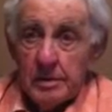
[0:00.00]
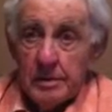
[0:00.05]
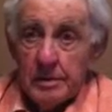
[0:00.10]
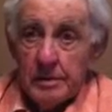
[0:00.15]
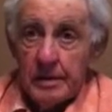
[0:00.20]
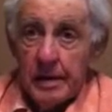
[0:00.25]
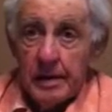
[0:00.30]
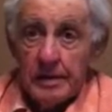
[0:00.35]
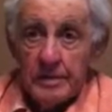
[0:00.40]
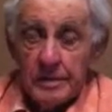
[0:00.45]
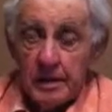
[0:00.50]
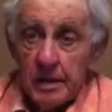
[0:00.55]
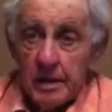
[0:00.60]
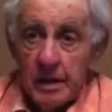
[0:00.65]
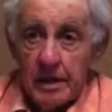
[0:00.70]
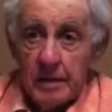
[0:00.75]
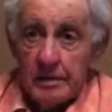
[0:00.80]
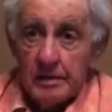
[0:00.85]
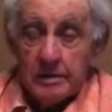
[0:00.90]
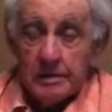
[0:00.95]
That's a
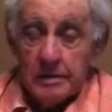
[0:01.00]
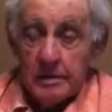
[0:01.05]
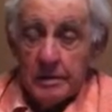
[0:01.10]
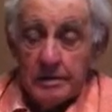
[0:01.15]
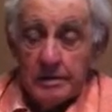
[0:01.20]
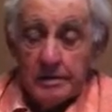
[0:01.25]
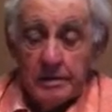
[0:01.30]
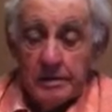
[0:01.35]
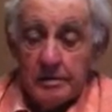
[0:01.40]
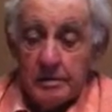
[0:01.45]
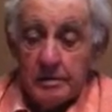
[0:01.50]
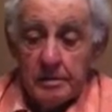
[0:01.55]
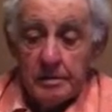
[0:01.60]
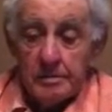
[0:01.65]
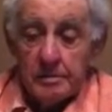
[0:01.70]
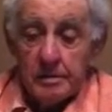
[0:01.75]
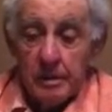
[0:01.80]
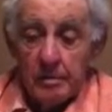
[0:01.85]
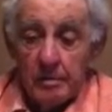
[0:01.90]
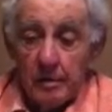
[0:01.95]
lot.
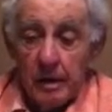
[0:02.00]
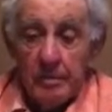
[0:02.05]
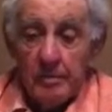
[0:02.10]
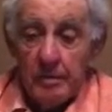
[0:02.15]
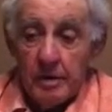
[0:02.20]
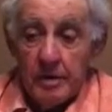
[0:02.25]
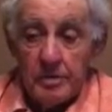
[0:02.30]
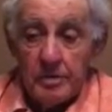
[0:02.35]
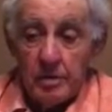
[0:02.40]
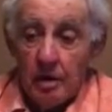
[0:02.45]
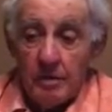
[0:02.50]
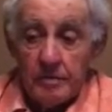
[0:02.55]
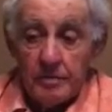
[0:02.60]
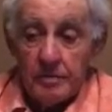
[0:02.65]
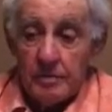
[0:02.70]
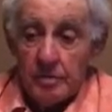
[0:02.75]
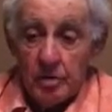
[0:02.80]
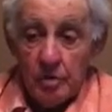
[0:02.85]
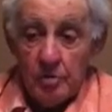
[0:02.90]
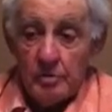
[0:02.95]
My mother's
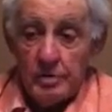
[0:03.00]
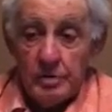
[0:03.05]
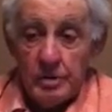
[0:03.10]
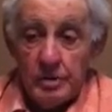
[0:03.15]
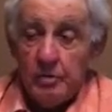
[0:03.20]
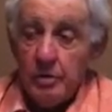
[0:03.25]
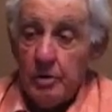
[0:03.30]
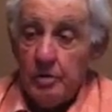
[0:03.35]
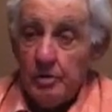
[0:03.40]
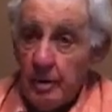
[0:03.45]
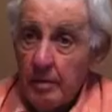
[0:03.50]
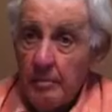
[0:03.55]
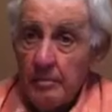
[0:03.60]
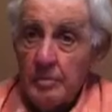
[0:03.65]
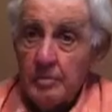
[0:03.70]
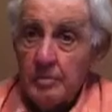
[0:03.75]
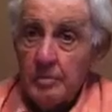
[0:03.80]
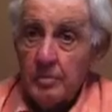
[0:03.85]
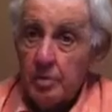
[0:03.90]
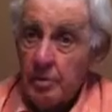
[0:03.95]
often told me she
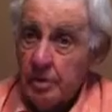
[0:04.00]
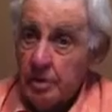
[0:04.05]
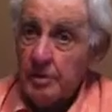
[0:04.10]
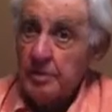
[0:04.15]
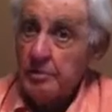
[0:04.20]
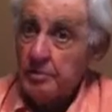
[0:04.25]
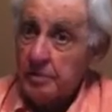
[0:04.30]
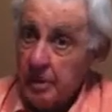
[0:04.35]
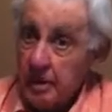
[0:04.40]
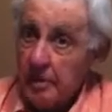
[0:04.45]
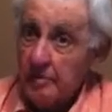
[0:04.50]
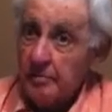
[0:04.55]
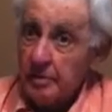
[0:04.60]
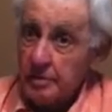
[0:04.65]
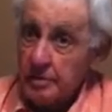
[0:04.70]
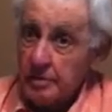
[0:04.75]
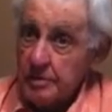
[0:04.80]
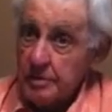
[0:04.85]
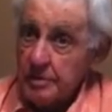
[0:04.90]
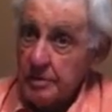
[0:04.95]
remembers going into
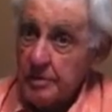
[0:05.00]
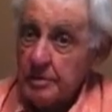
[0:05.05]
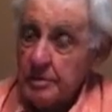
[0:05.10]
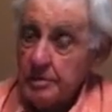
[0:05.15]
Providence.